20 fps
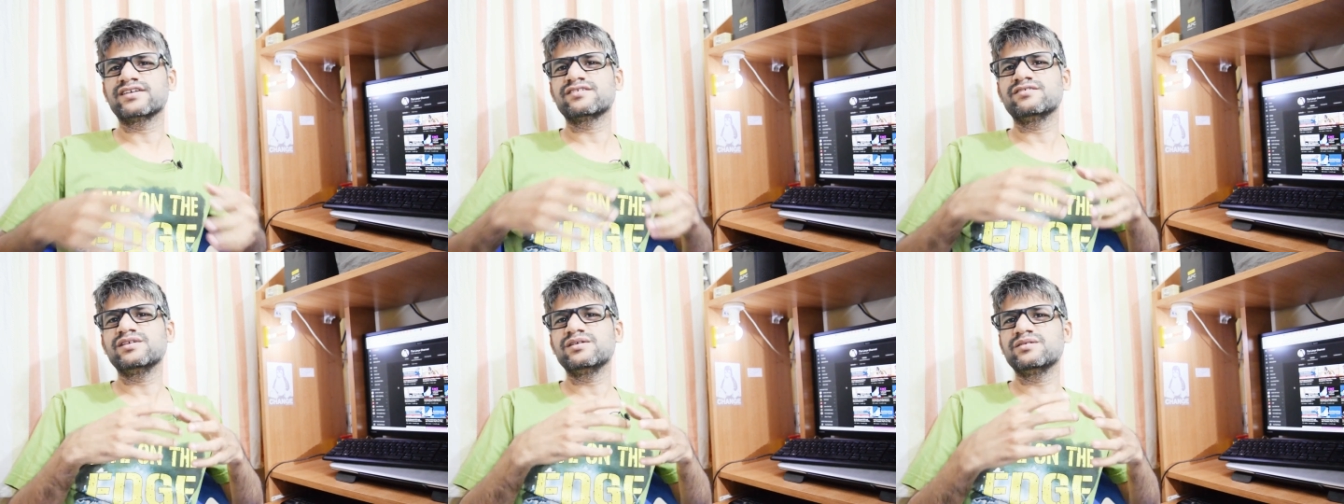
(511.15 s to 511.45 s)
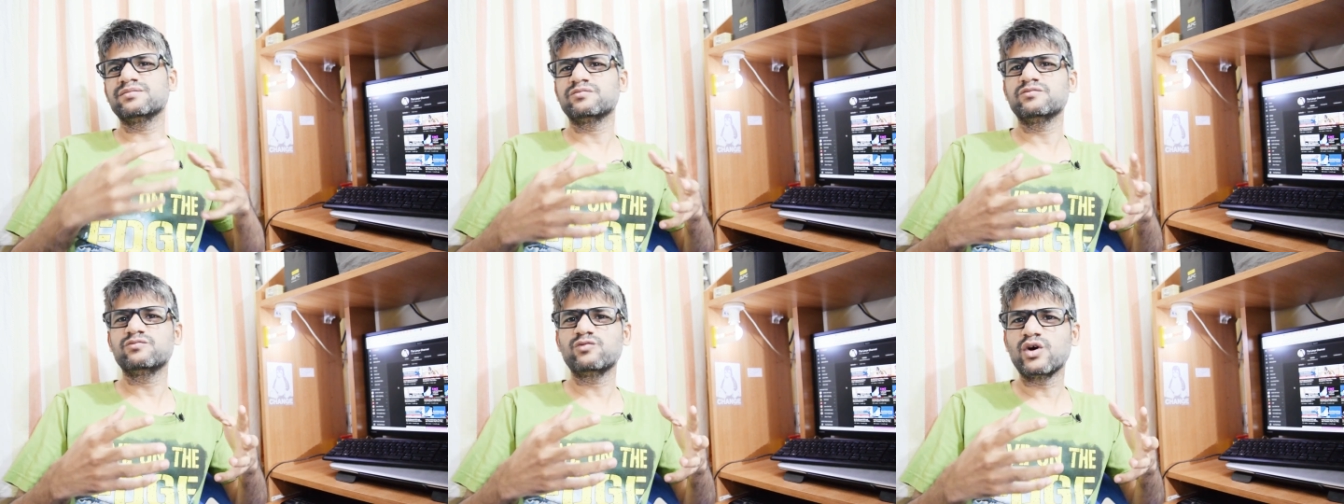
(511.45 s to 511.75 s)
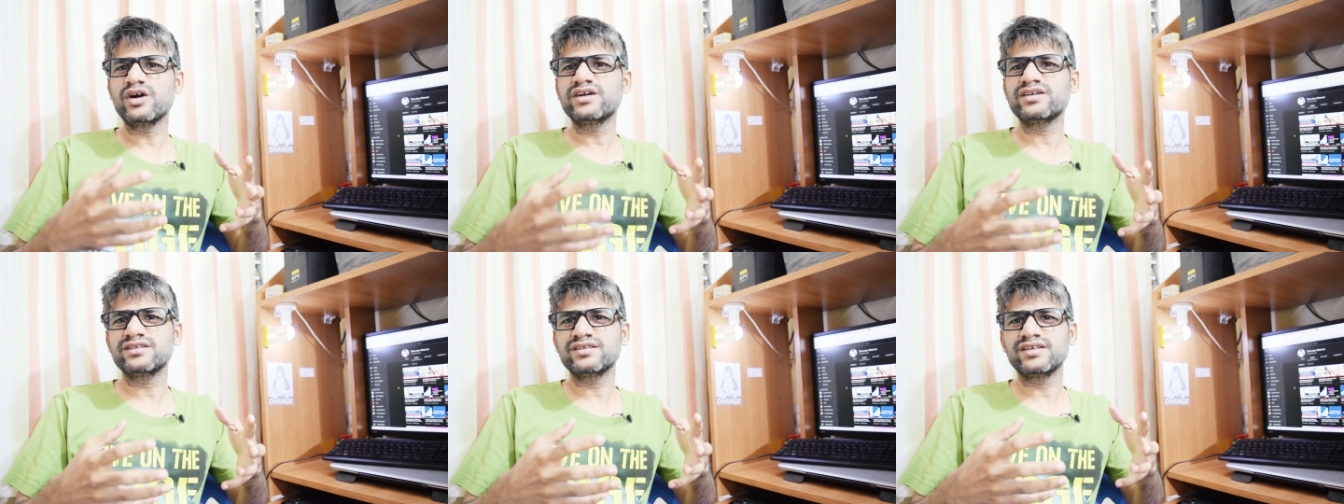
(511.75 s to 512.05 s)
actually
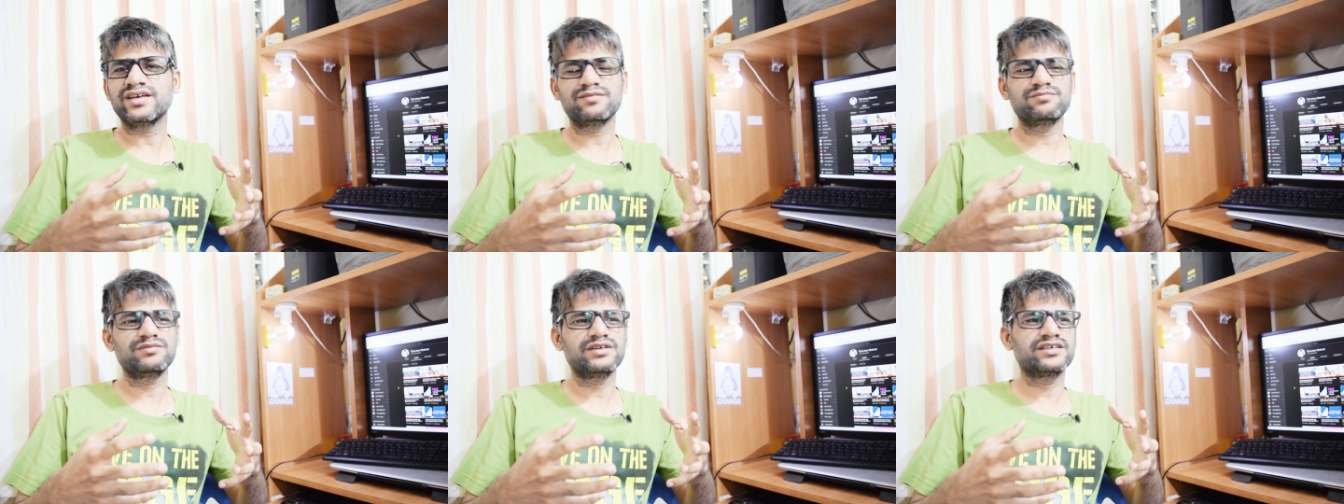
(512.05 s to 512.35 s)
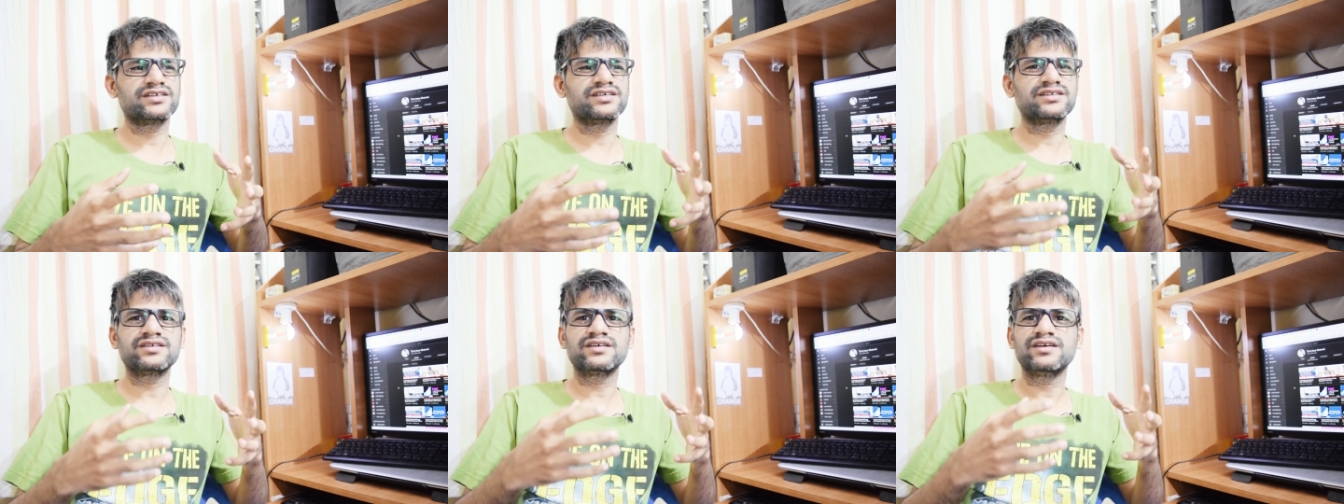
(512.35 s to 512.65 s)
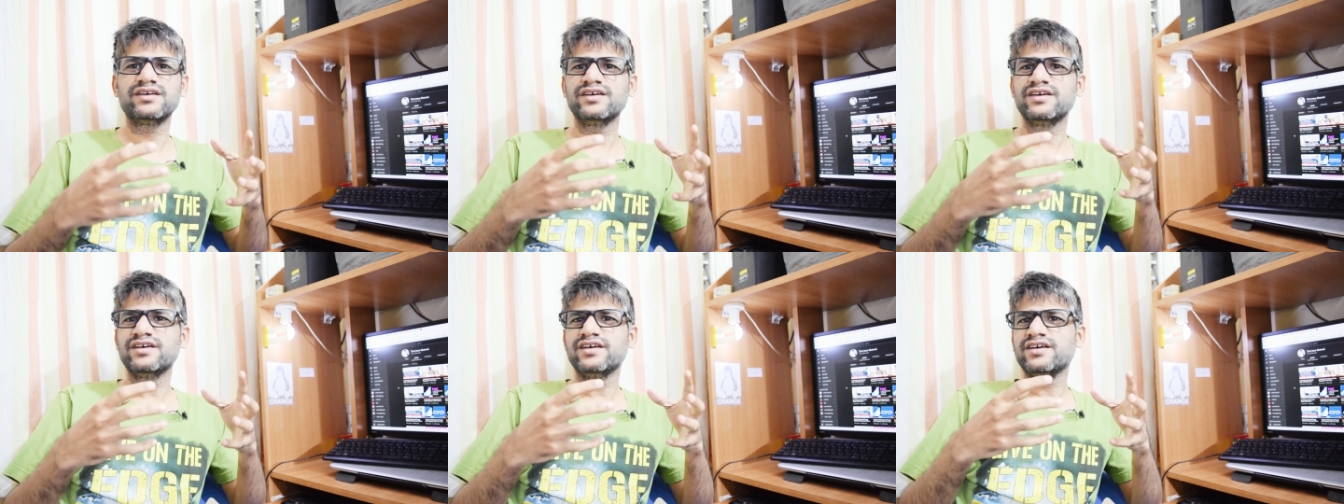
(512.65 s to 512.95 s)
what is happening is,
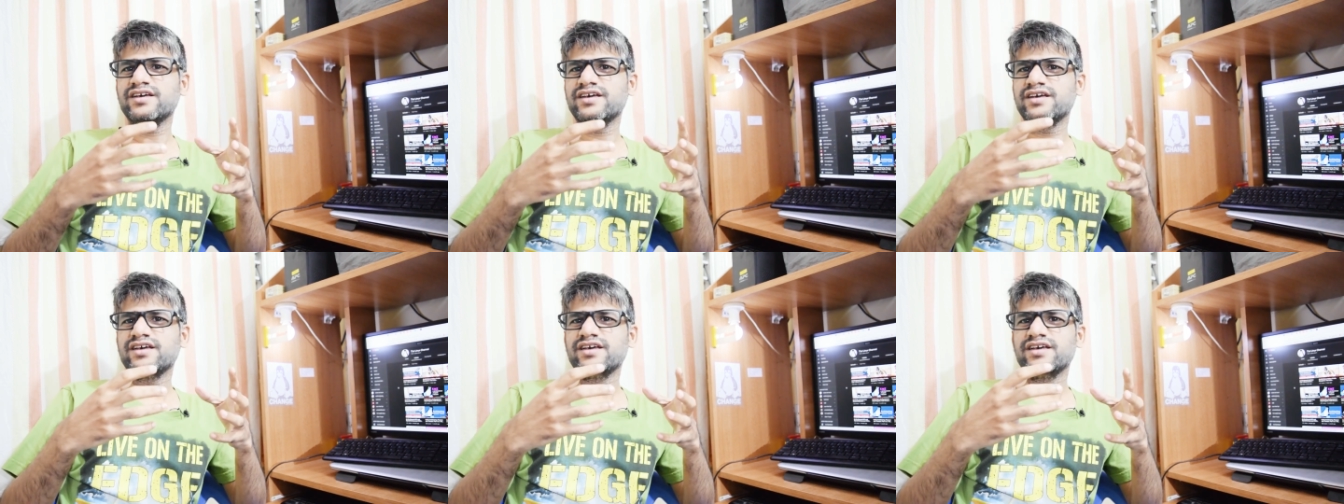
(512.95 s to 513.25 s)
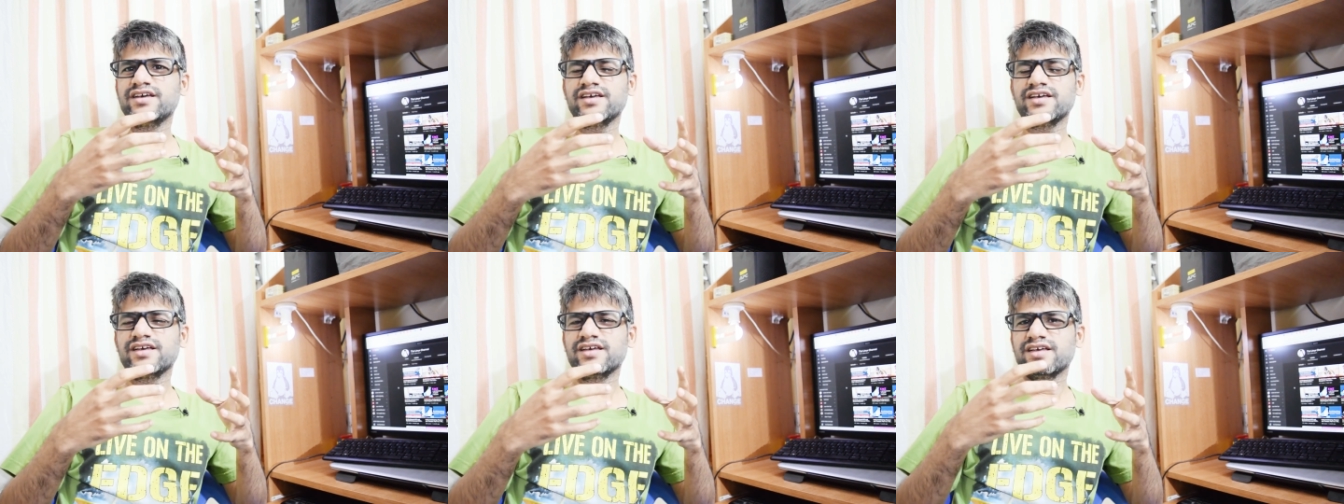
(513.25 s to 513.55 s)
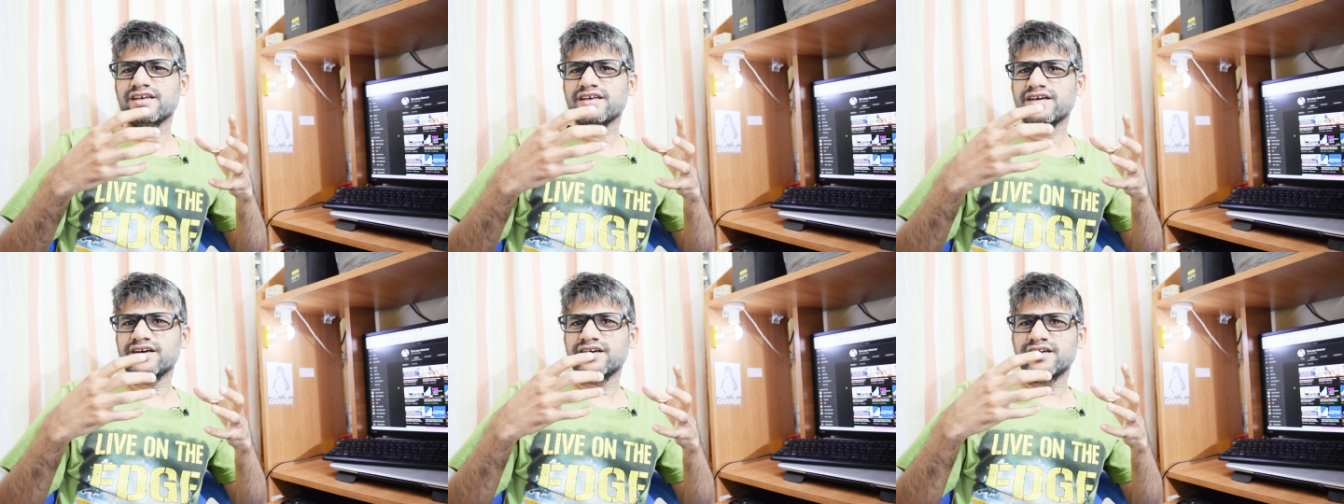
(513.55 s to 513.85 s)

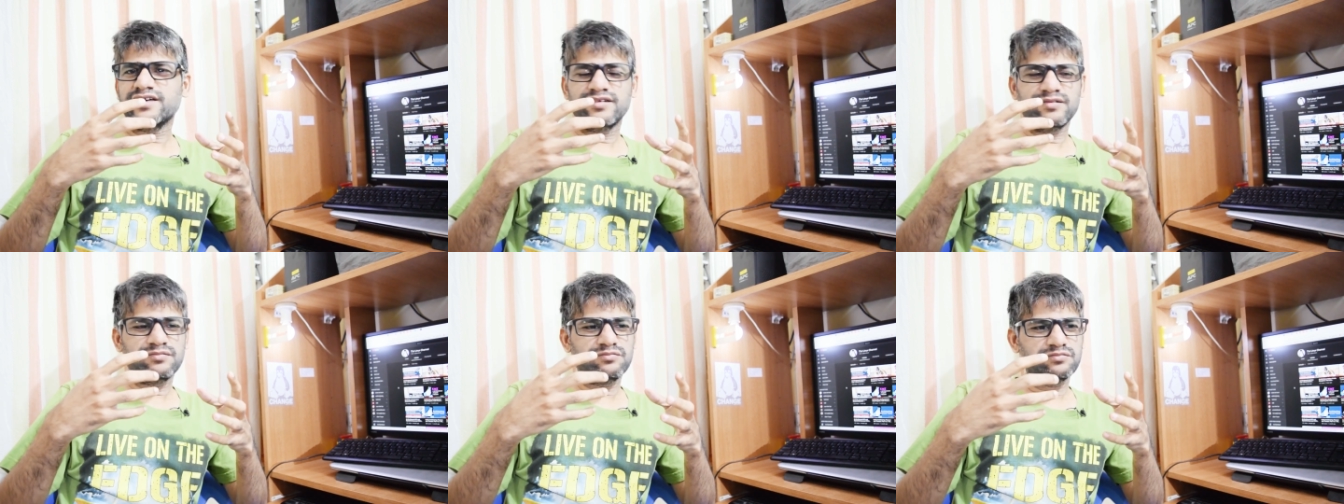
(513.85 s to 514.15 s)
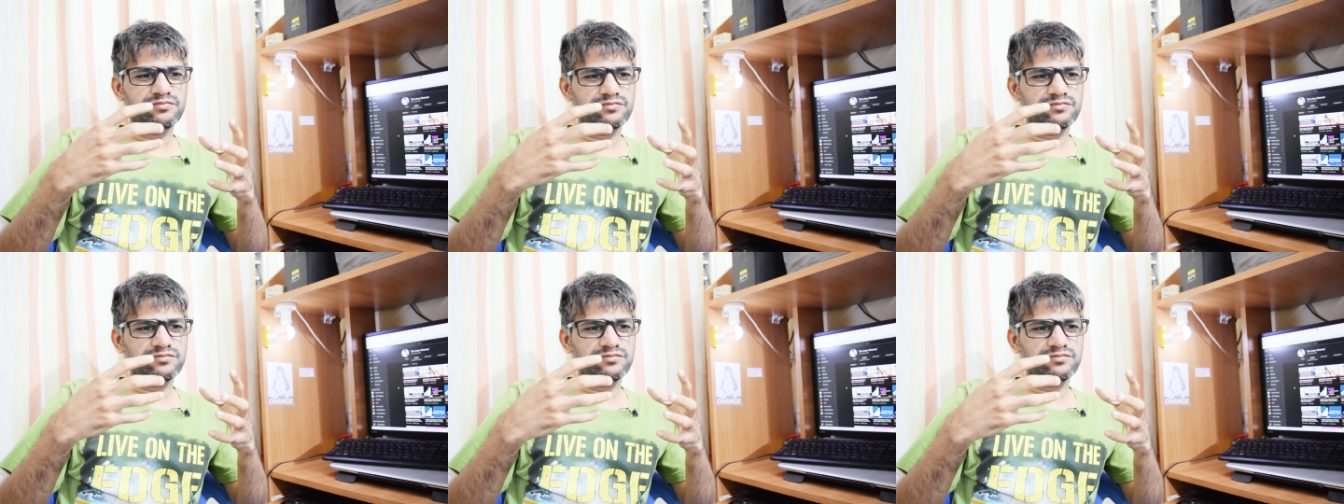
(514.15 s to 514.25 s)
Uh,